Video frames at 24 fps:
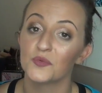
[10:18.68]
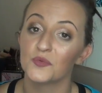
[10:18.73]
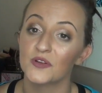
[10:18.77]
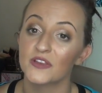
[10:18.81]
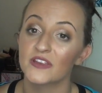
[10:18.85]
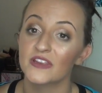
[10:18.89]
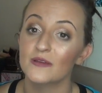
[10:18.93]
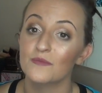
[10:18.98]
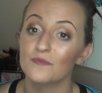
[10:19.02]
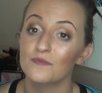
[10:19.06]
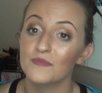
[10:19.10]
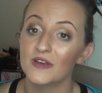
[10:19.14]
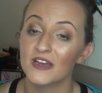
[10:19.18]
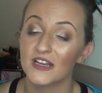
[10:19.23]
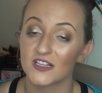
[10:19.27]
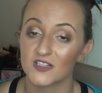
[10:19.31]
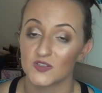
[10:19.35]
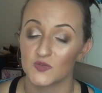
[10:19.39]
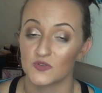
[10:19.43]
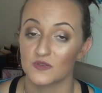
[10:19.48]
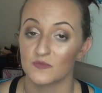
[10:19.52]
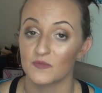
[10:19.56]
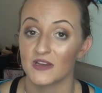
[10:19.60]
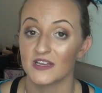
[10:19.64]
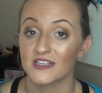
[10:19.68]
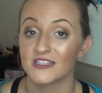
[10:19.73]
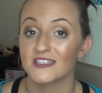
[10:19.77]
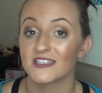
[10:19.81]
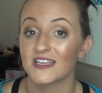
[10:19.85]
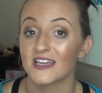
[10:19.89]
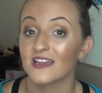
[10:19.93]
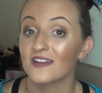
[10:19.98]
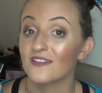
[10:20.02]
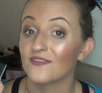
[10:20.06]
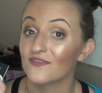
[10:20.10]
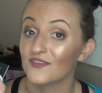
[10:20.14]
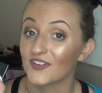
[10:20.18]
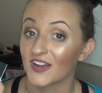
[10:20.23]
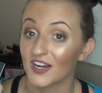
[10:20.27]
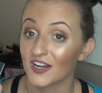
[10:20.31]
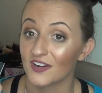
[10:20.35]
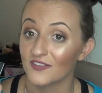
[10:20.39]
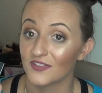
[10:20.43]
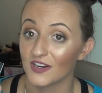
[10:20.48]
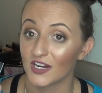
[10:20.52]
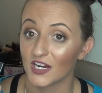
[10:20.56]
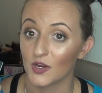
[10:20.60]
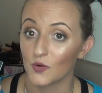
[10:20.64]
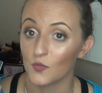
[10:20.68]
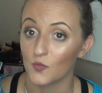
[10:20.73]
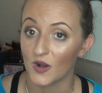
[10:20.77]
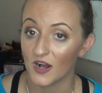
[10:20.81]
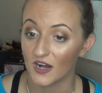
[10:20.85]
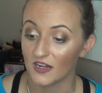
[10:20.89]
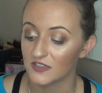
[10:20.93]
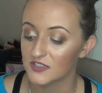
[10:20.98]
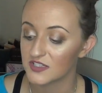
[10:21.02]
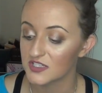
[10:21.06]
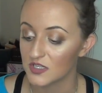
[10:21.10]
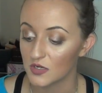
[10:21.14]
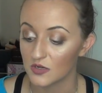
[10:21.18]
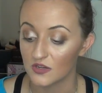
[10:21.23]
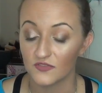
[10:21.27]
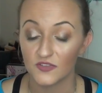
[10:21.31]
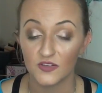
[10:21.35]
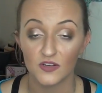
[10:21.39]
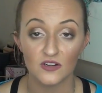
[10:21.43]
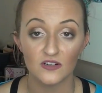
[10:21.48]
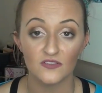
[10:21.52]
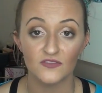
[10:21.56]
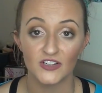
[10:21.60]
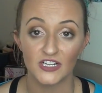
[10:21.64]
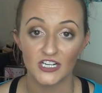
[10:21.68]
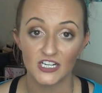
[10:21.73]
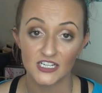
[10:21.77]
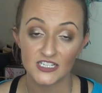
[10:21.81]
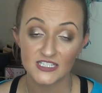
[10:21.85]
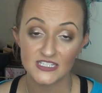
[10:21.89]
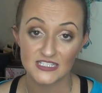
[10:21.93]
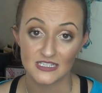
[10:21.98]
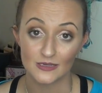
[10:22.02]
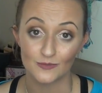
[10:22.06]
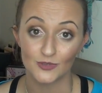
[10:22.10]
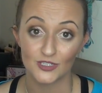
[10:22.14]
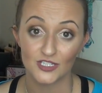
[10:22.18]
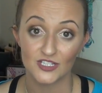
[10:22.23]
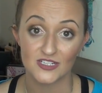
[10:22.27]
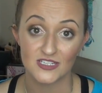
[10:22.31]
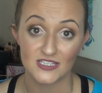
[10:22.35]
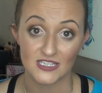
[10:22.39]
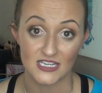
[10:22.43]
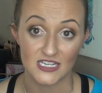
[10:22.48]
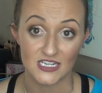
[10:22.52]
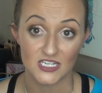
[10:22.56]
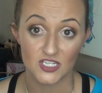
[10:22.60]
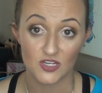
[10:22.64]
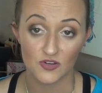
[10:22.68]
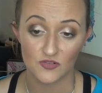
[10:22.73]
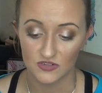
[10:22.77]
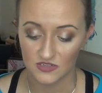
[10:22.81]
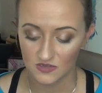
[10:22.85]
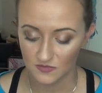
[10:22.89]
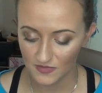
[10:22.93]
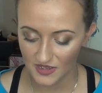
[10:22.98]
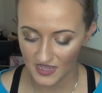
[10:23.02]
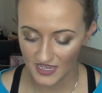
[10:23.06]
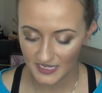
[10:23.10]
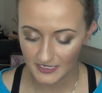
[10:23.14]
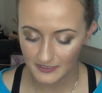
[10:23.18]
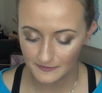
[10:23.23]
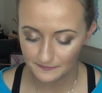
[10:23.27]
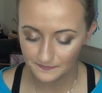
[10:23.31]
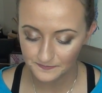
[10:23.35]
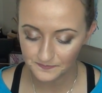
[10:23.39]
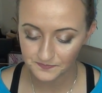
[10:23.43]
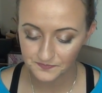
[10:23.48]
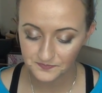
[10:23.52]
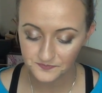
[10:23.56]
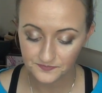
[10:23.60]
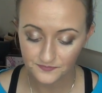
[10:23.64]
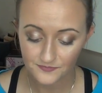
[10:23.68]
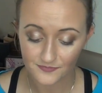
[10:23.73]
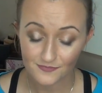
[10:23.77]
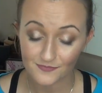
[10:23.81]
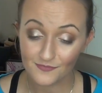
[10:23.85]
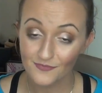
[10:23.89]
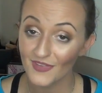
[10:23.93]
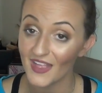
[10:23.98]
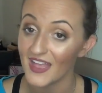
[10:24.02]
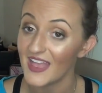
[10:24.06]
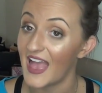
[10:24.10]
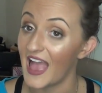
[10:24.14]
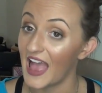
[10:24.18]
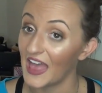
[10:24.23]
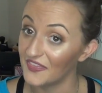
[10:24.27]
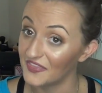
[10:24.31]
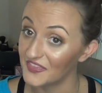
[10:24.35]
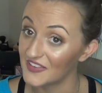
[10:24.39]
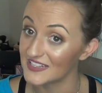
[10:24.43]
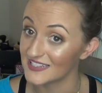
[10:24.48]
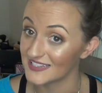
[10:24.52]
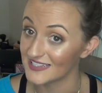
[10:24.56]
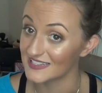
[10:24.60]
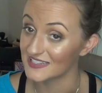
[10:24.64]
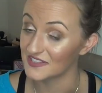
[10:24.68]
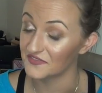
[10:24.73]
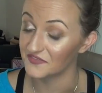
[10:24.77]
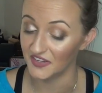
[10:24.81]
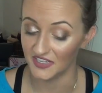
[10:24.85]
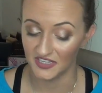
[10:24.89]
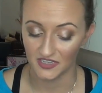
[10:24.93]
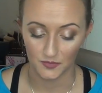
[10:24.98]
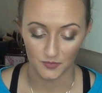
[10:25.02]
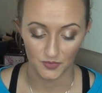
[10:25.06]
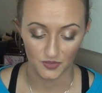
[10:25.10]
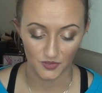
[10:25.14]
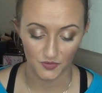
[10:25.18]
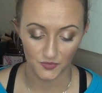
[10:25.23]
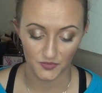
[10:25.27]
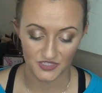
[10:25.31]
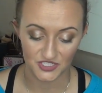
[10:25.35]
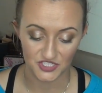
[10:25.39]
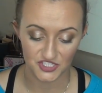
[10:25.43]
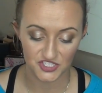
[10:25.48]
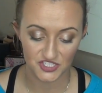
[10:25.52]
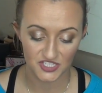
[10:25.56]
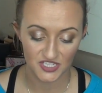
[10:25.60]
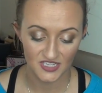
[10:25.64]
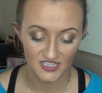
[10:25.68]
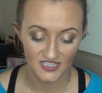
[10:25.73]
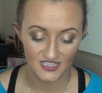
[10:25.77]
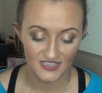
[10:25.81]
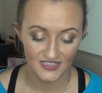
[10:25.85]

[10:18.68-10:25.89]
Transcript: really mix with my skin very, very well. So if you're very similar skin tone to mine, and this is available, which,